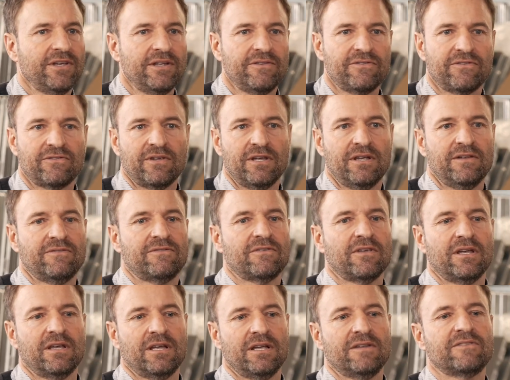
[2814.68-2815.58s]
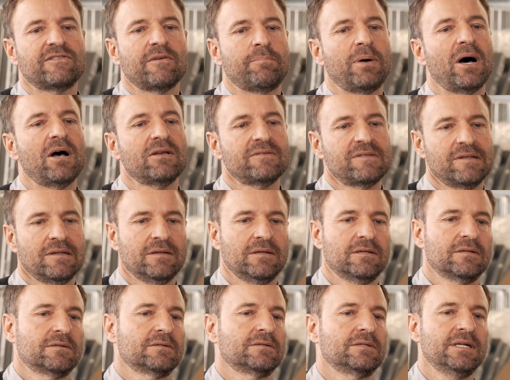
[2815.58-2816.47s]
it's it's a it's a
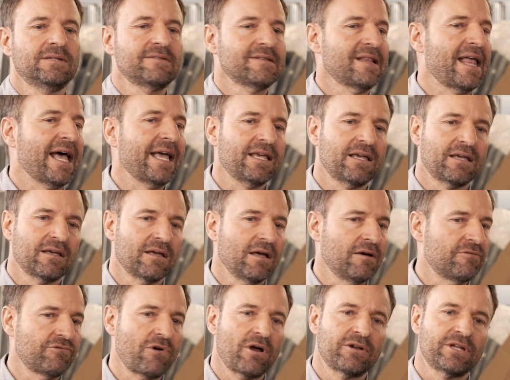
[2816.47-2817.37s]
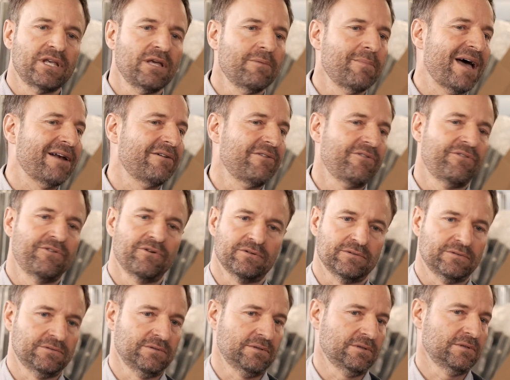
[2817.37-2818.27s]
puzzle. It's like running a
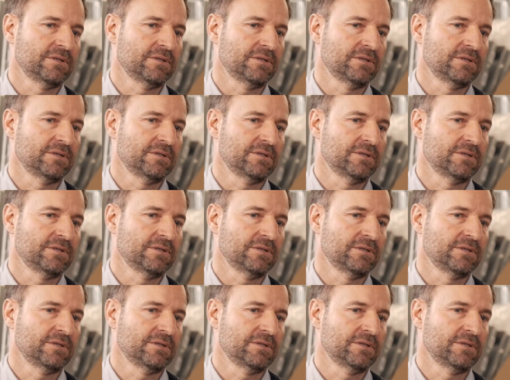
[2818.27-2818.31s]
marathon.